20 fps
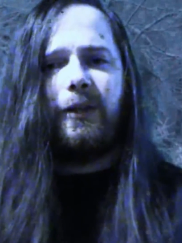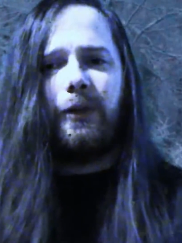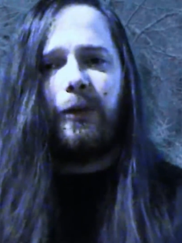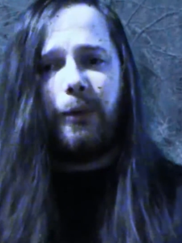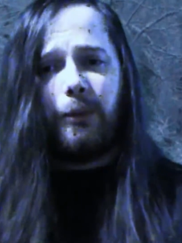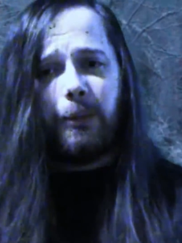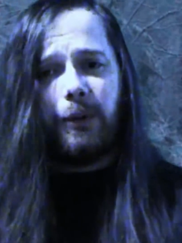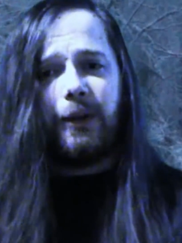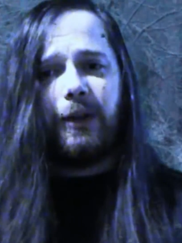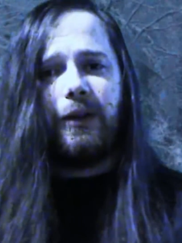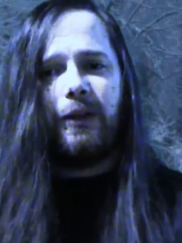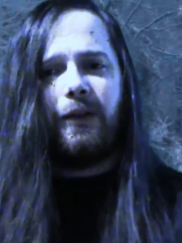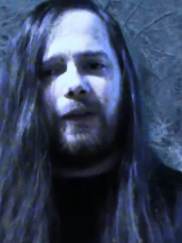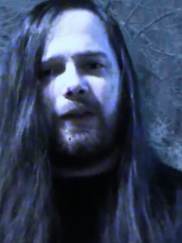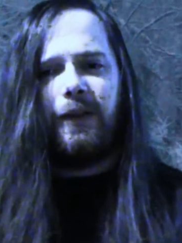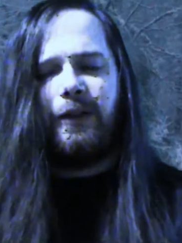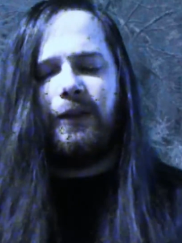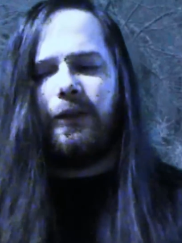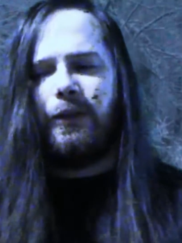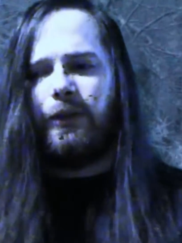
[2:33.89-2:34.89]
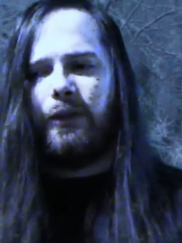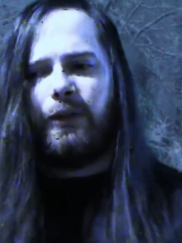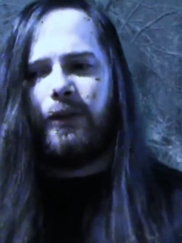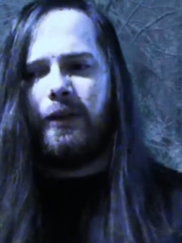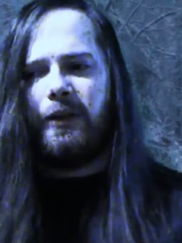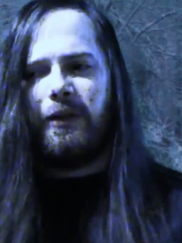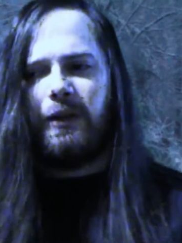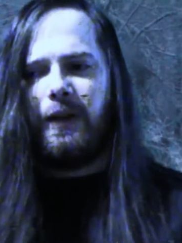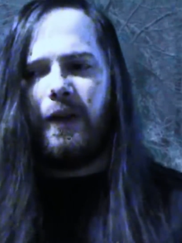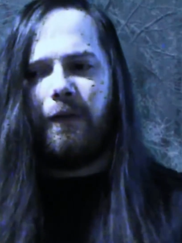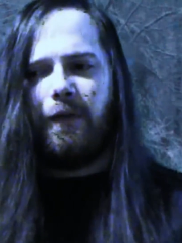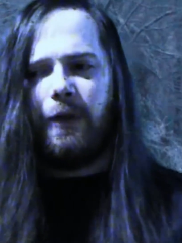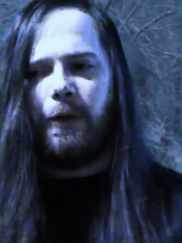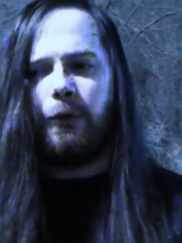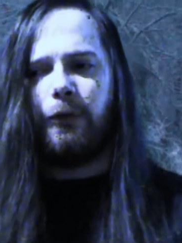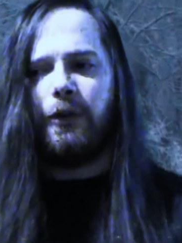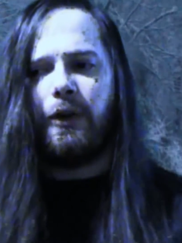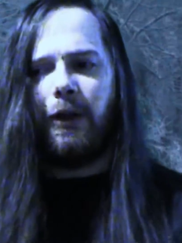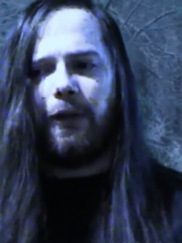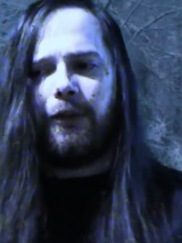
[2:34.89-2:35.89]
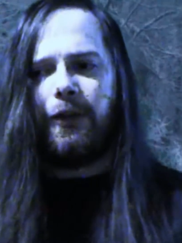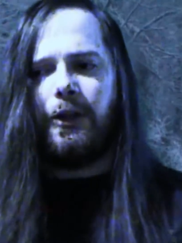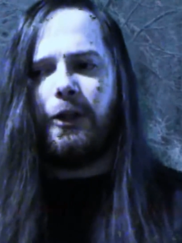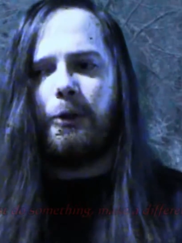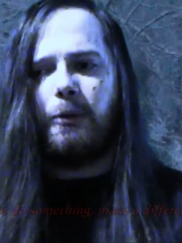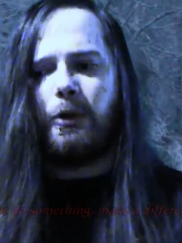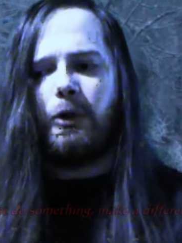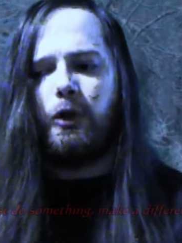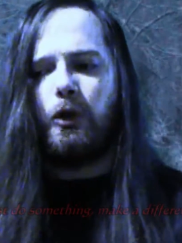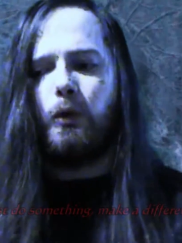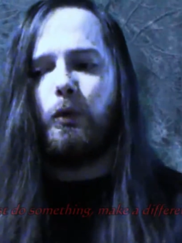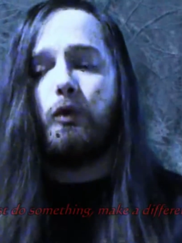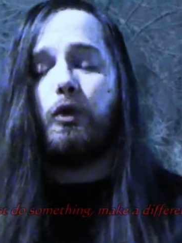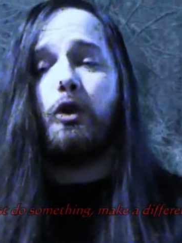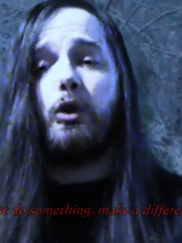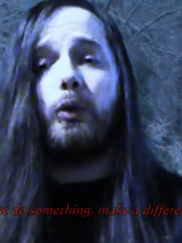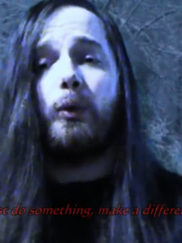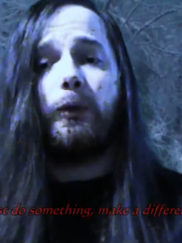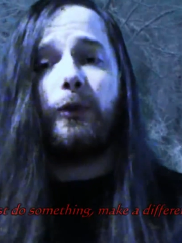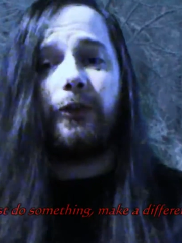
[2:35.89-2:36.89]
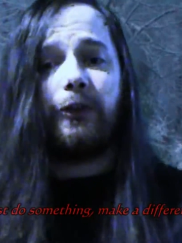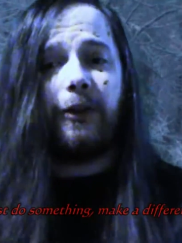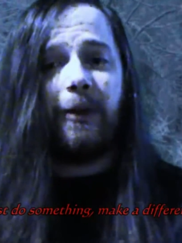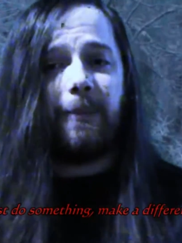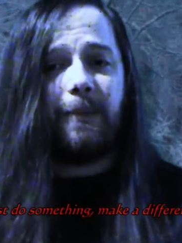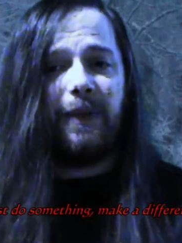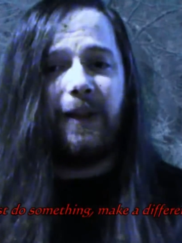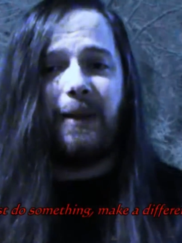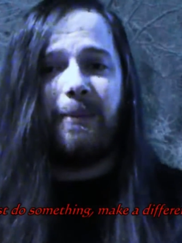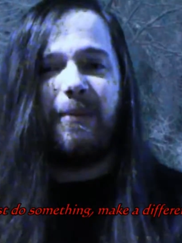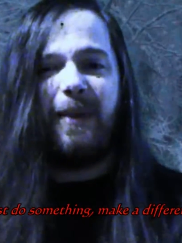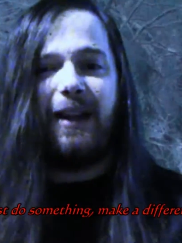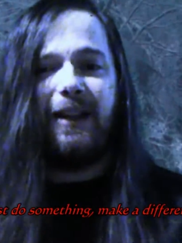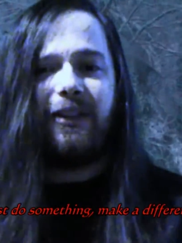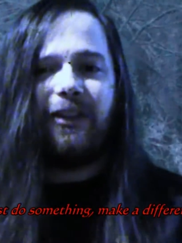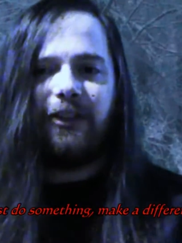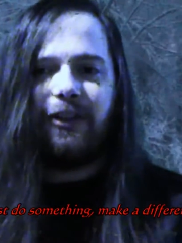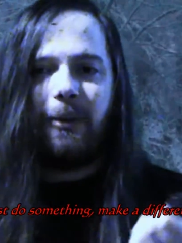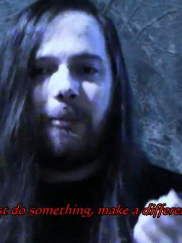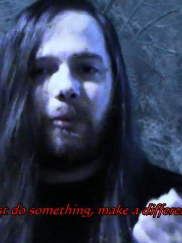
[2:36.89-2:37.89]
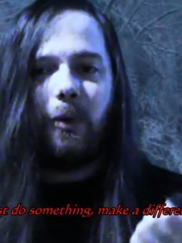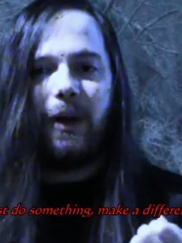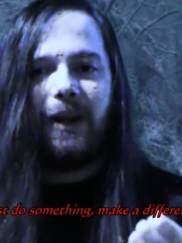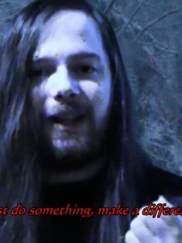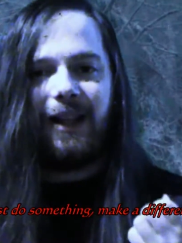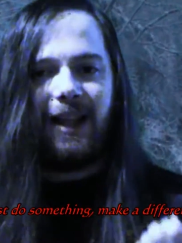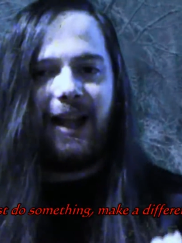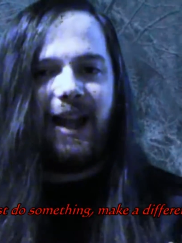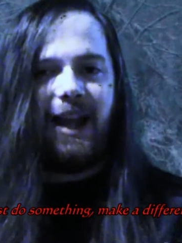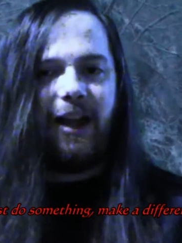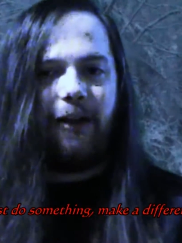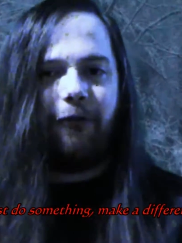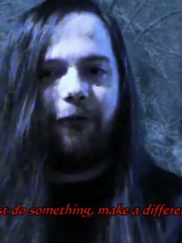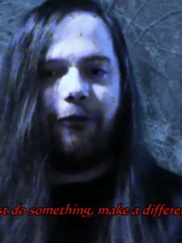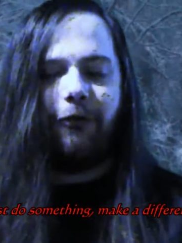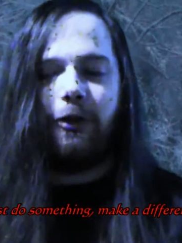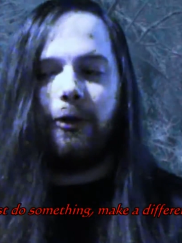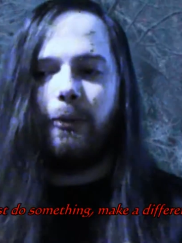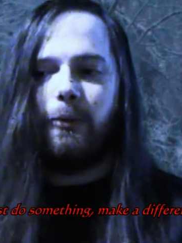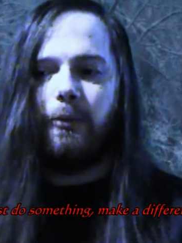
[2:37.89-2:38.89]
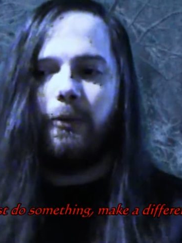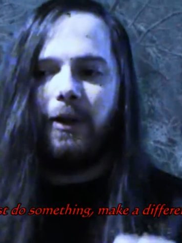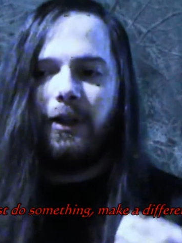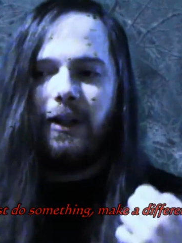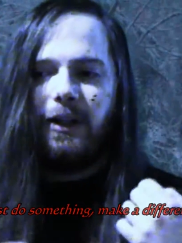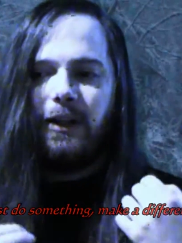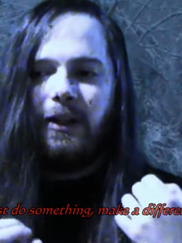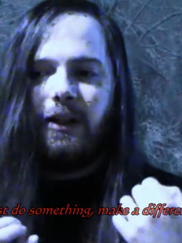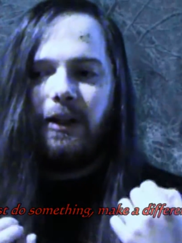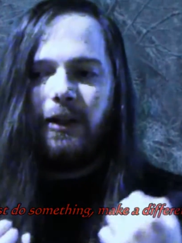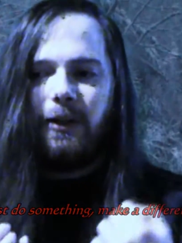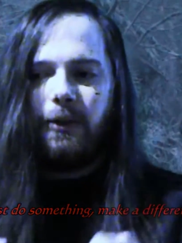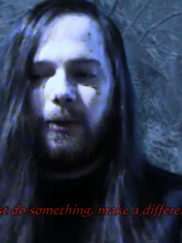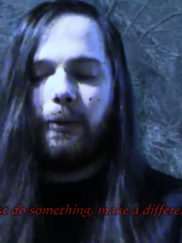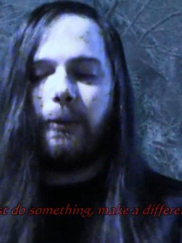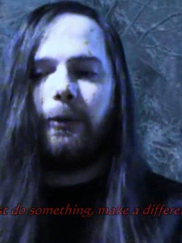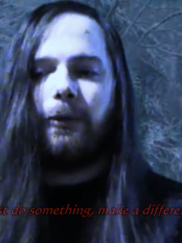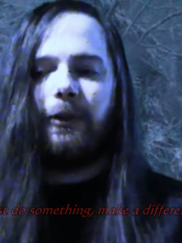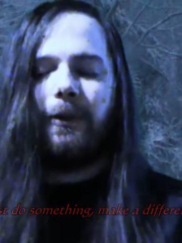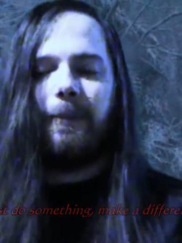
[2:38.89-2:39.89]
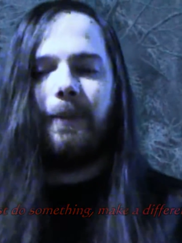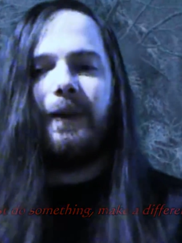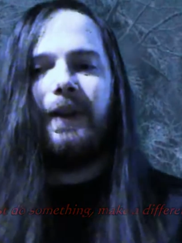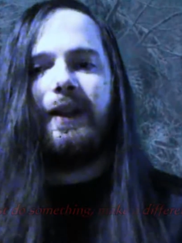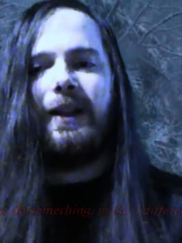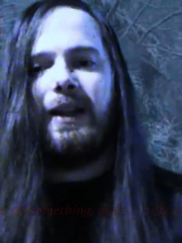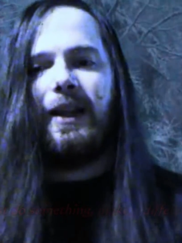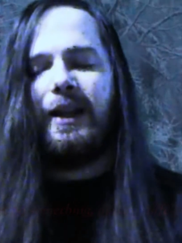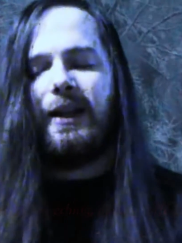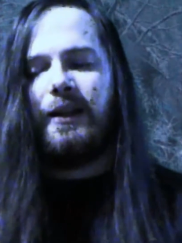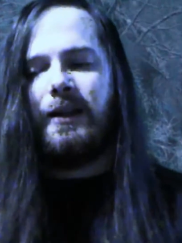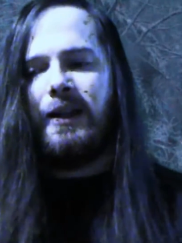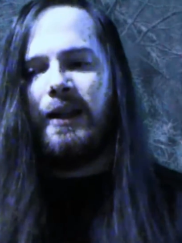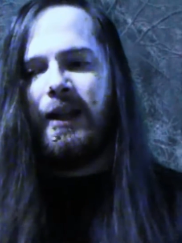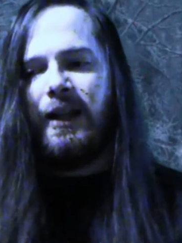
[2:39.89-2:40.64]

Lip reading: Do it. Just, if there's nothing you can do, do something. Make someone laugh. Do something. And